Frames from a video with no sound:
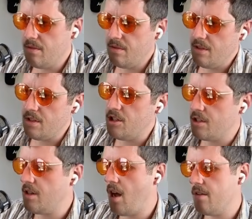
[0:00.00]
it's
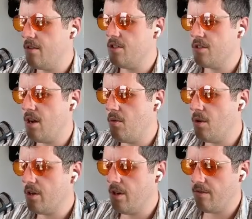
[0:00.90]
just not
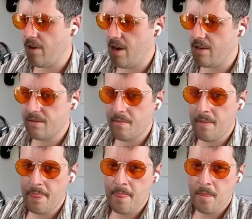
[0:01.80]
working for us.
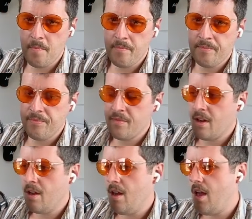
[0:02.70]

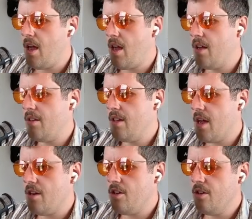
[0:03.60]
And the
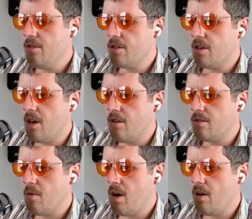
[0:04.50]
end user
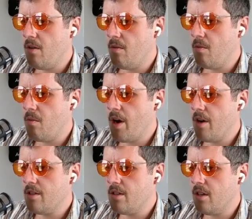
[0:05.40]
goes, well, where
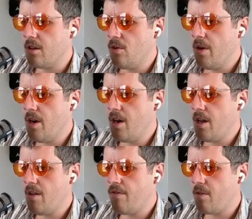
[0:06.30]
is the
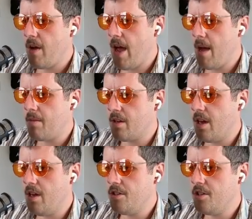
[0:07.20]
liquidity for my
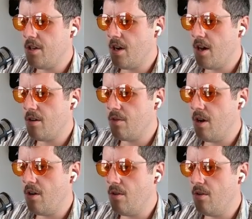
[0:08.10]
application? I don't
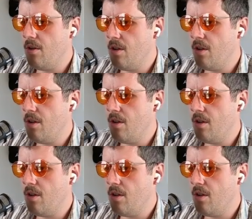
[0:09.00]
know